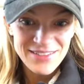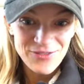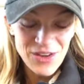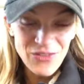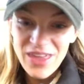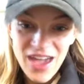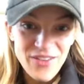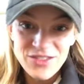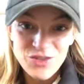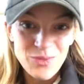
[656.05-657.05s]
We only
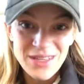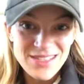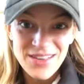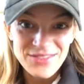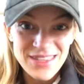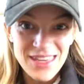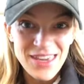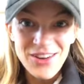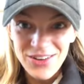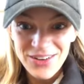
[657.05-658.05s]
have two months left of the
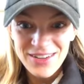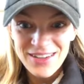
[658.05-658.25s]
year.